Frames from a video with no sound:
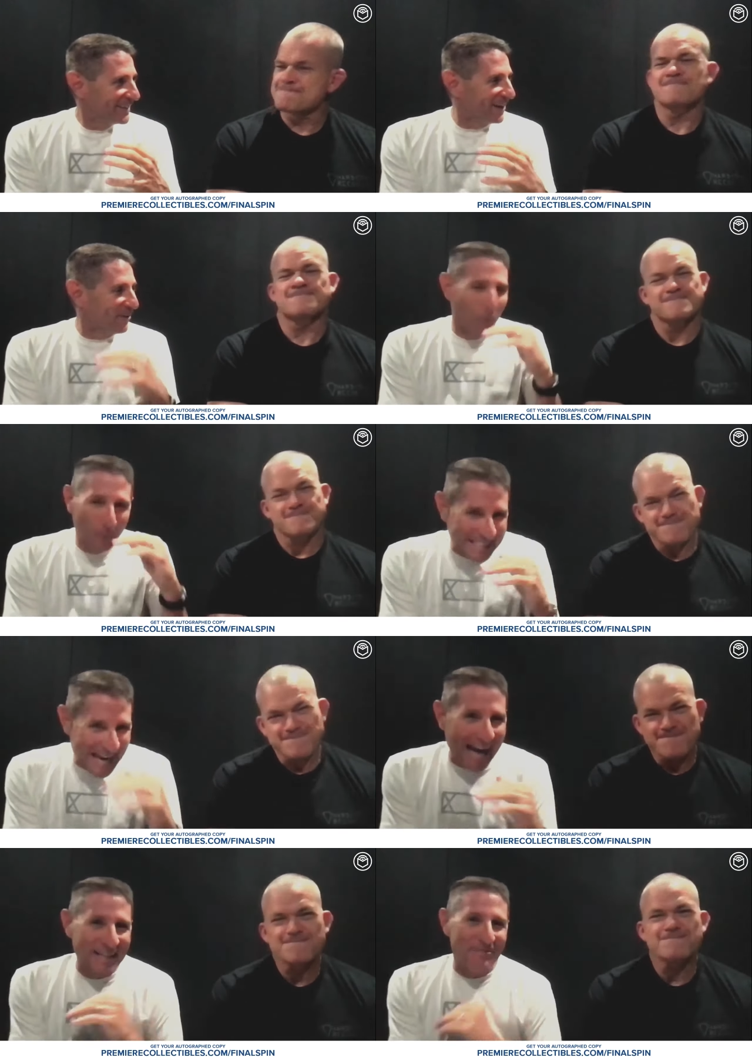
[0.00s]
Speaker 1: I don't know
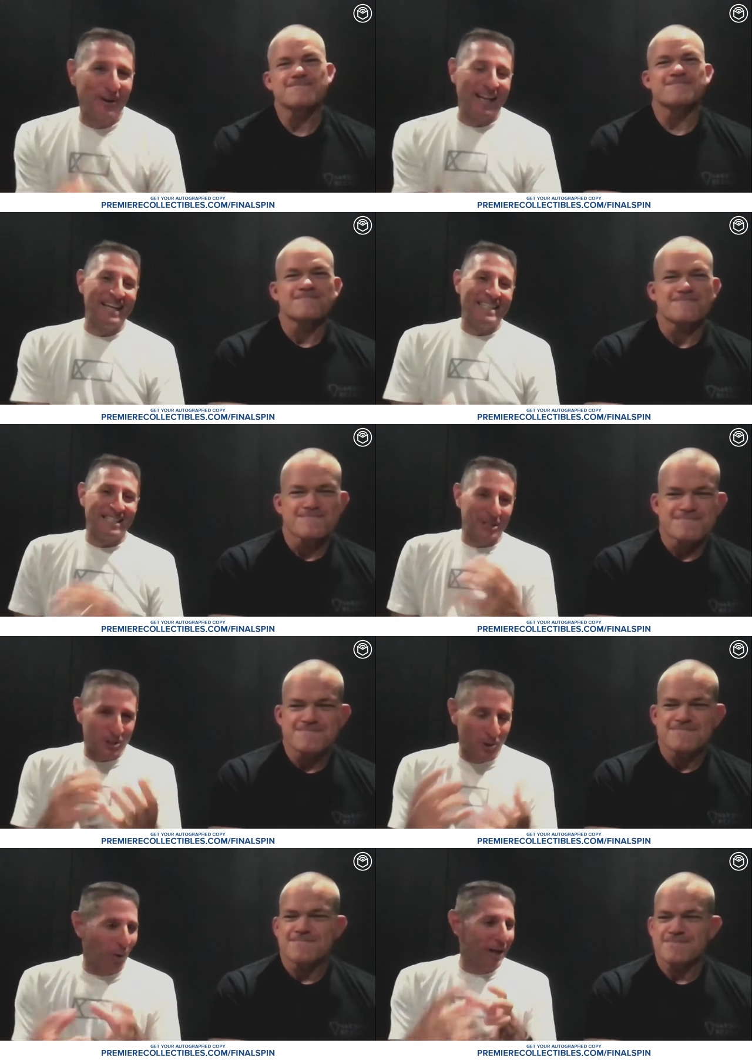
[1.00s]
exactly what it is. It's a
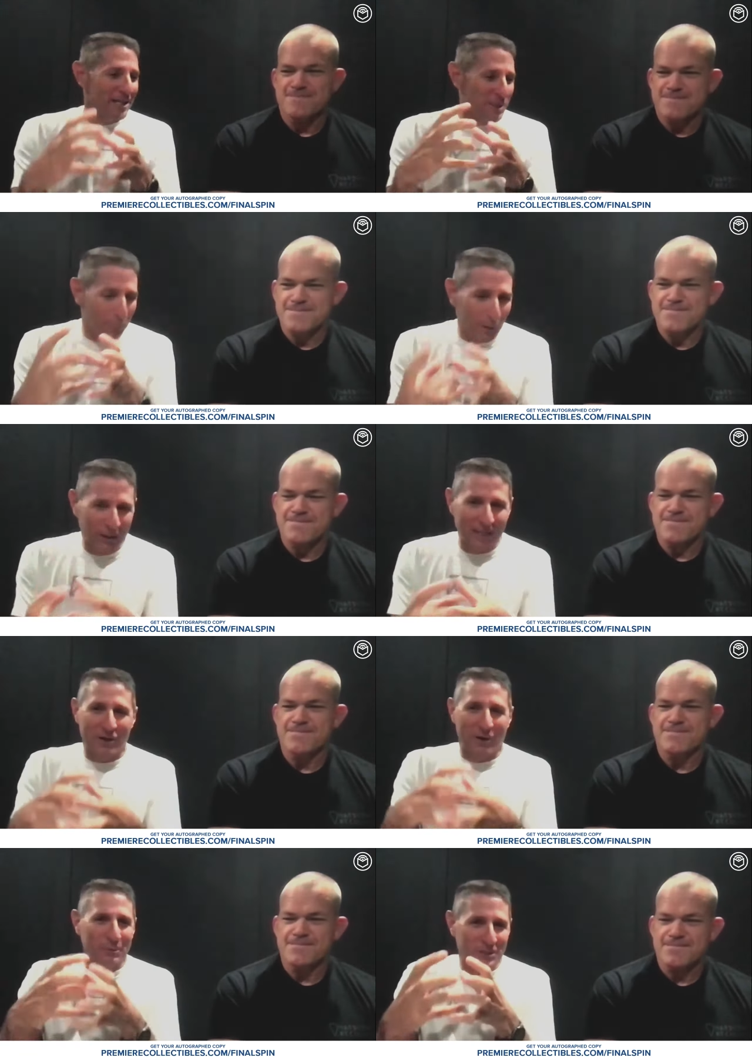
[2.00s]
story, it's a book, it's
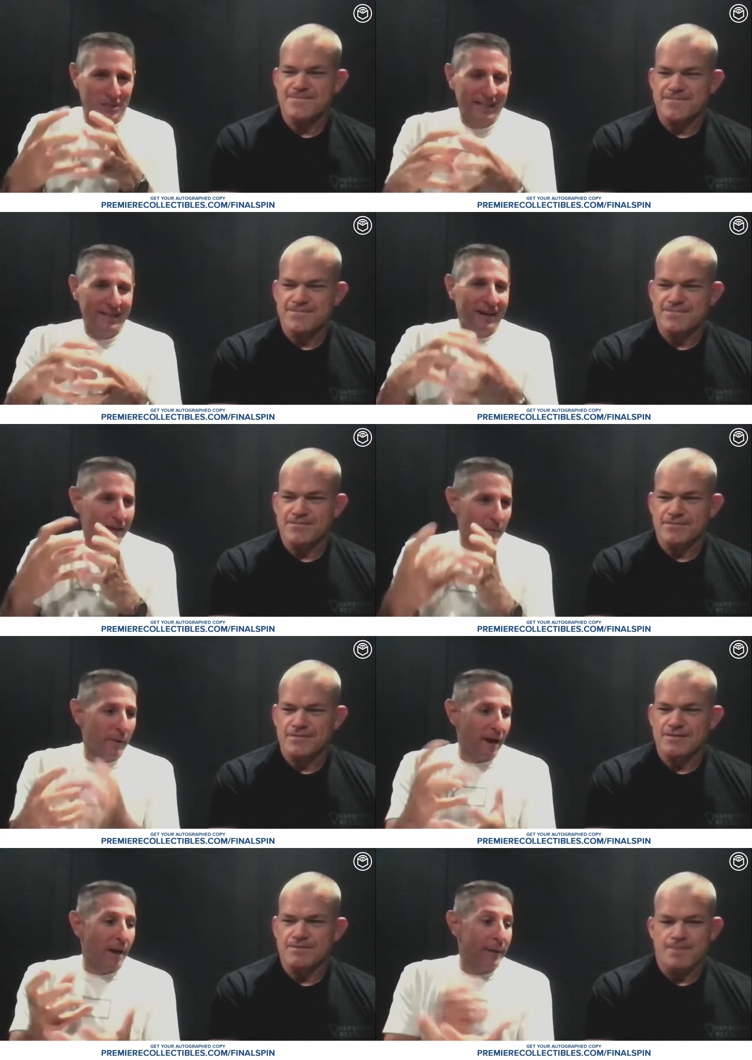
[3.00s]
almost a com-
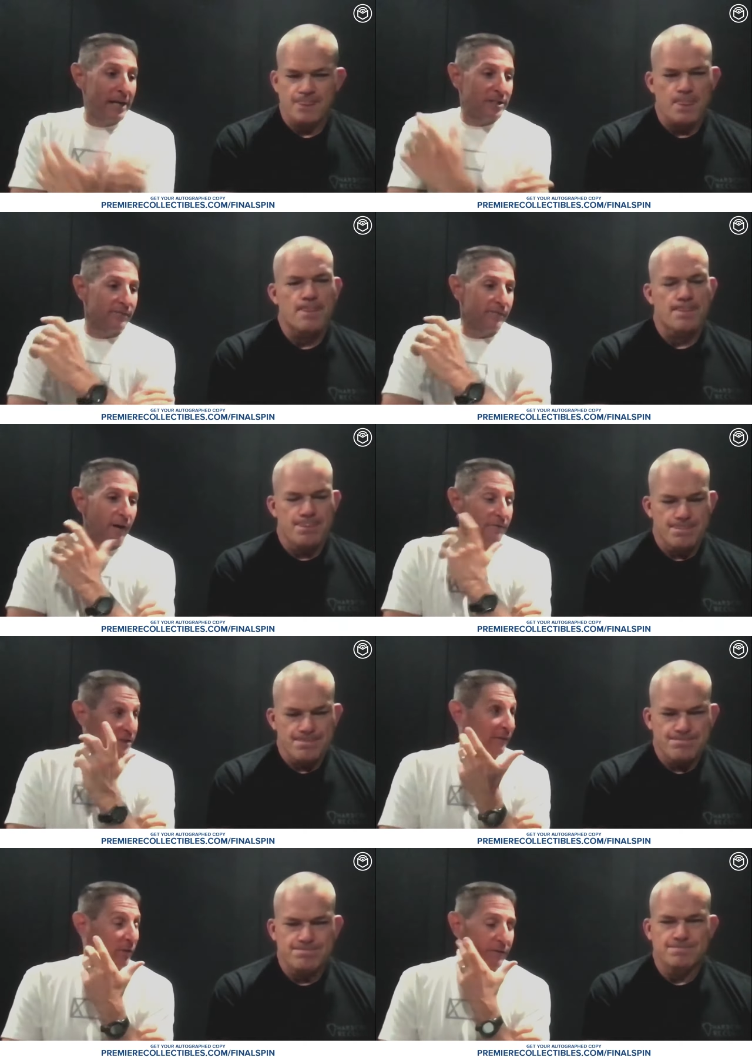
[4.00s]
combination of, of
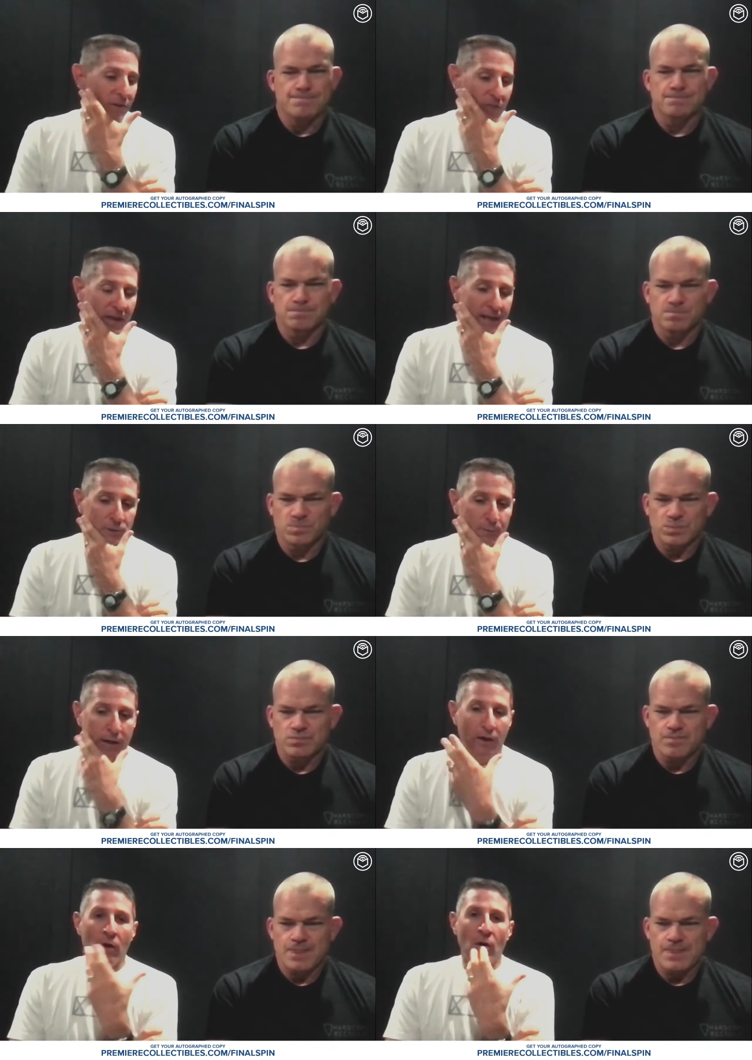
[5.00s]
several different things.
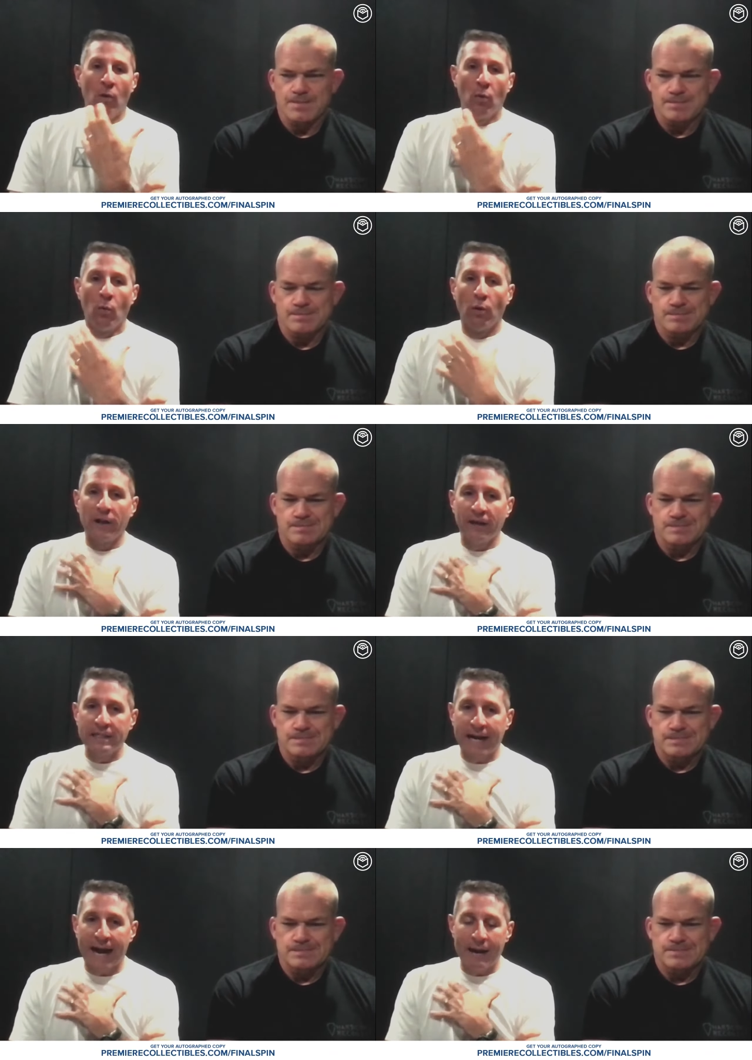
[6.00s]
But one of the things
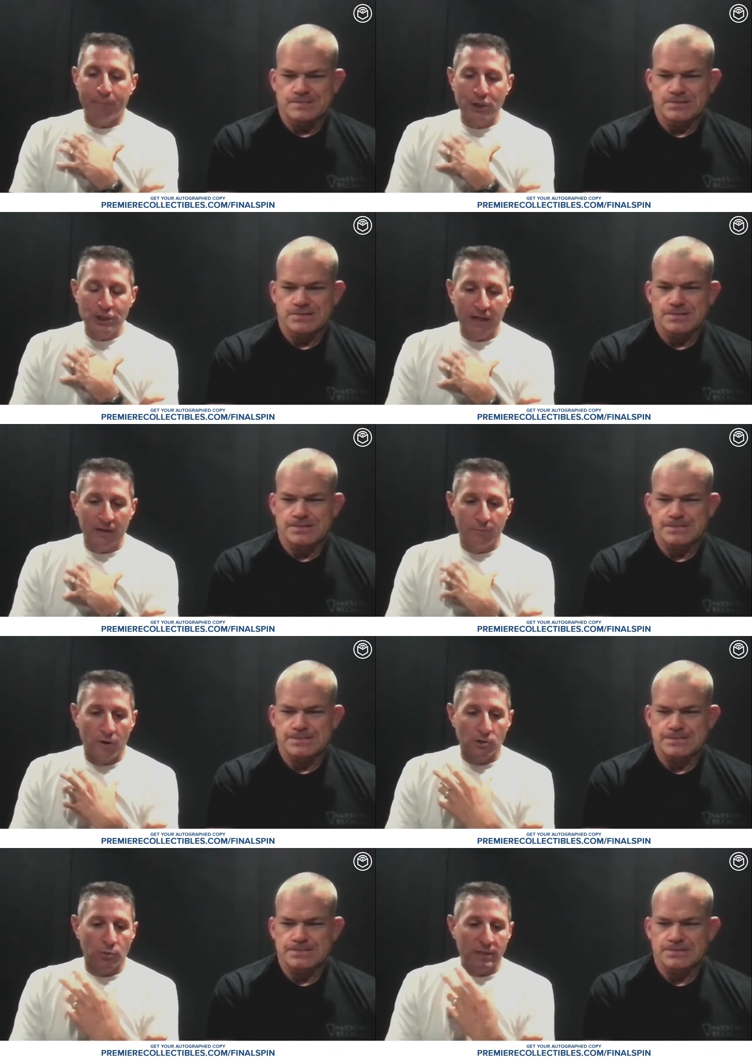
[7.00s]
that I appreciated the most was